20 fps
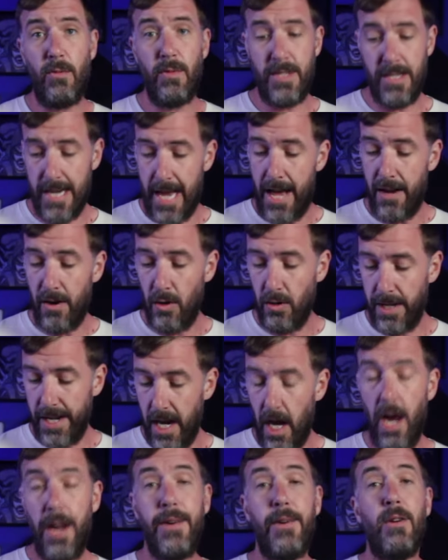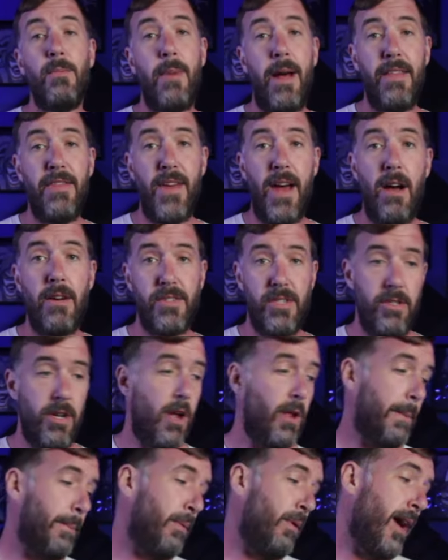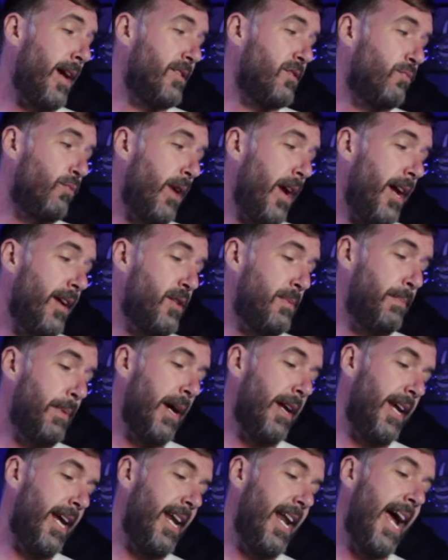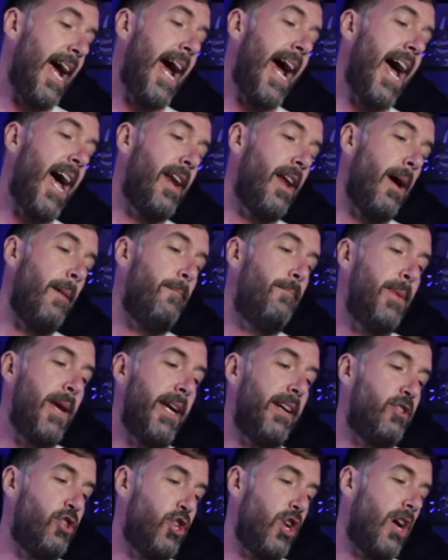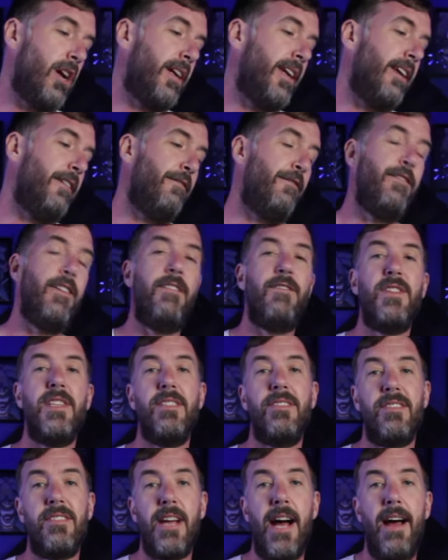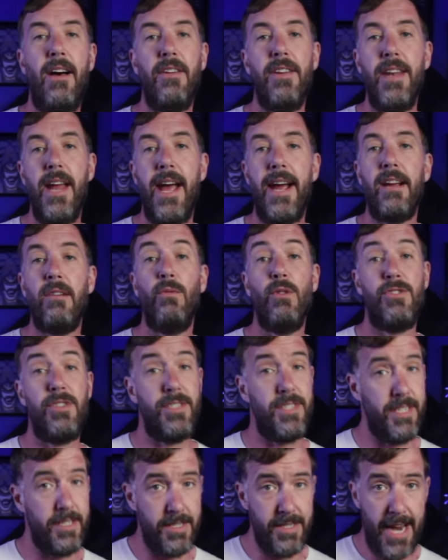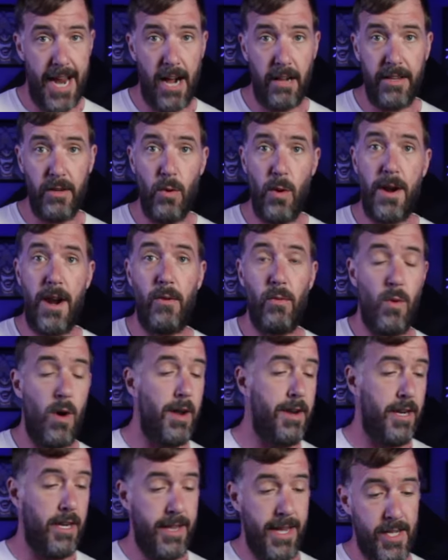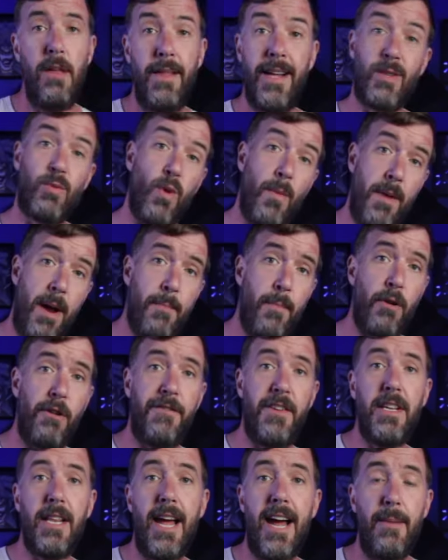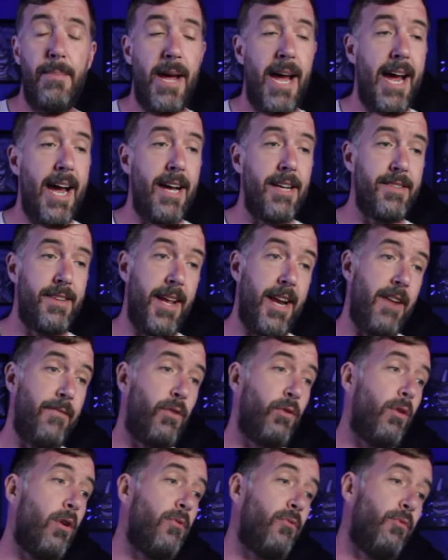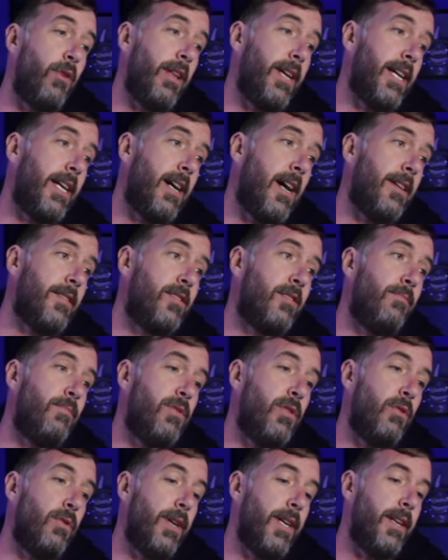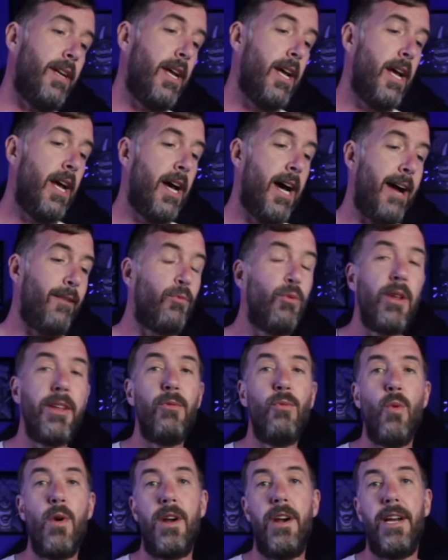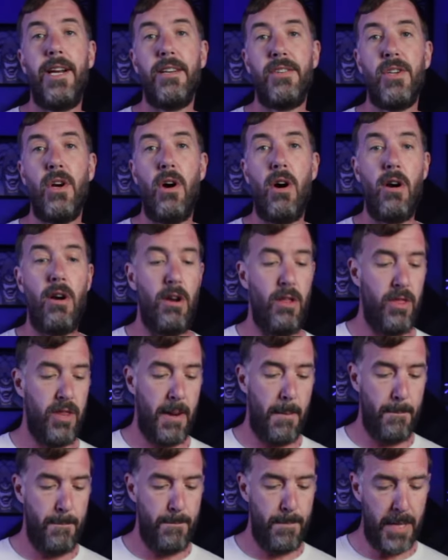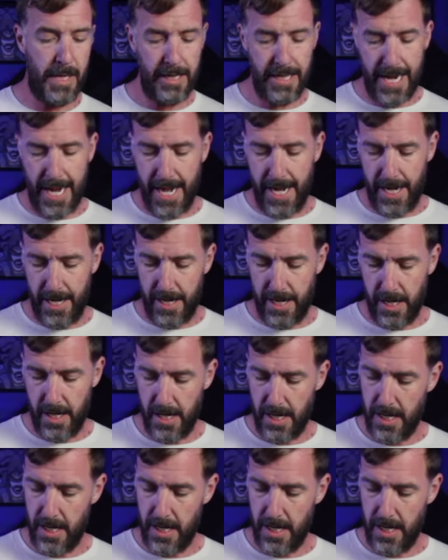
was not only under my $1,000 price range, but it had a big chunky 50s style neck, which is exactly what I wanted. That's what my Murphy Lab has, and I've grown really accustomed to it. I really wanted a guitar that played